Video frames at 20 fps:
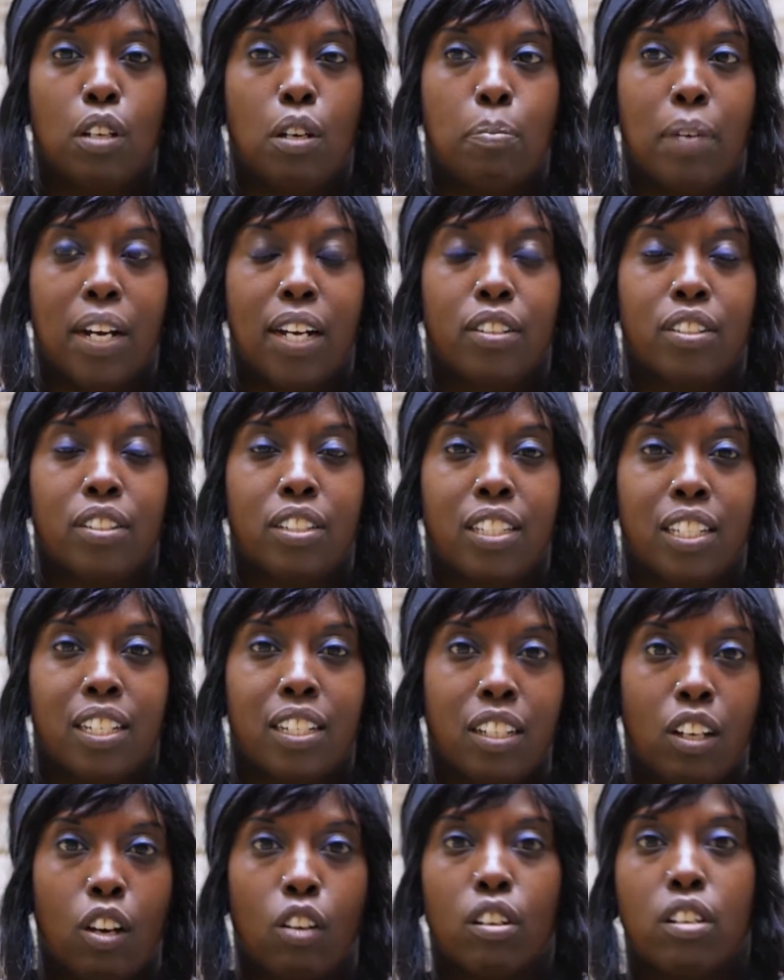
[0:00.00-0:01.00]
about
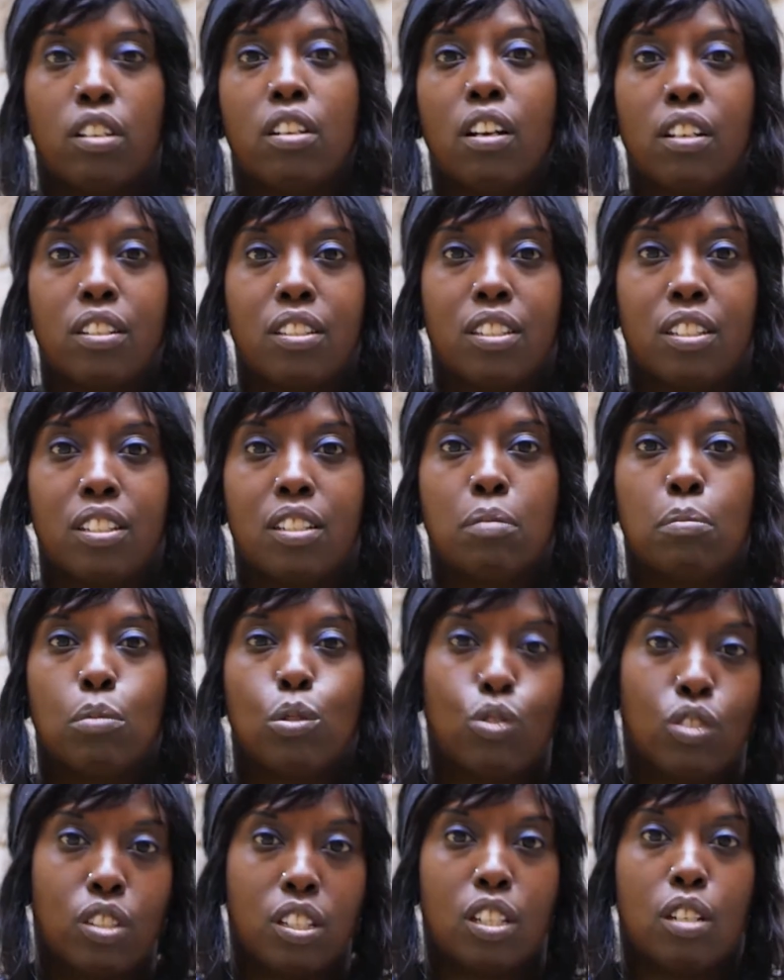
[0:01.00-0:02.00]
decolonizing
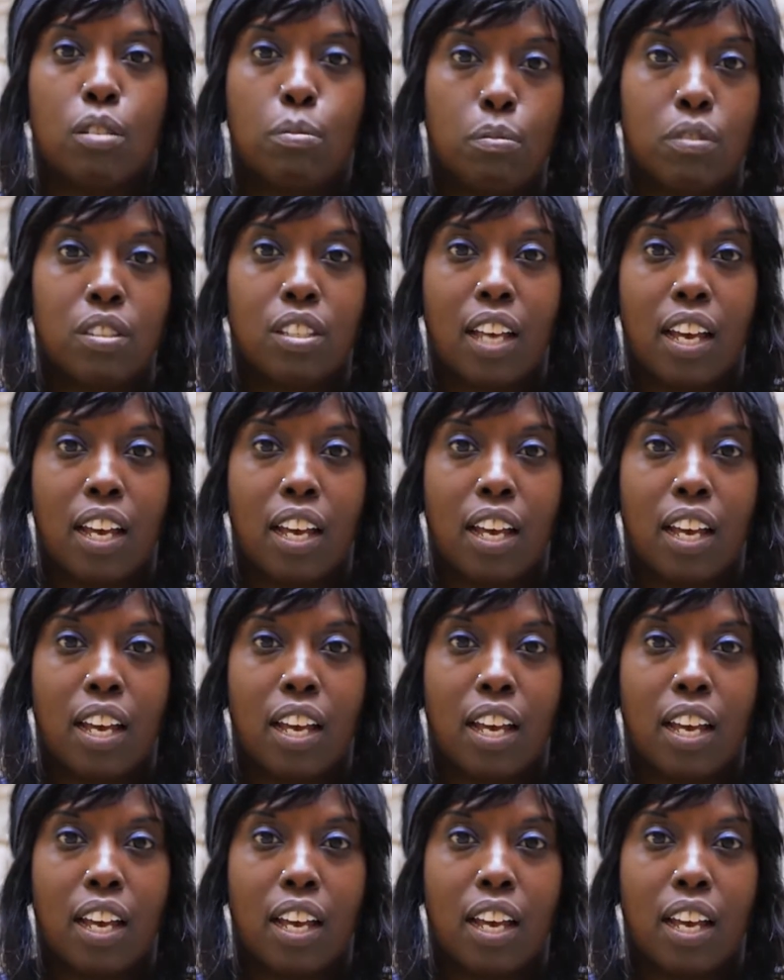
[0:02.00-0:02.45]
museums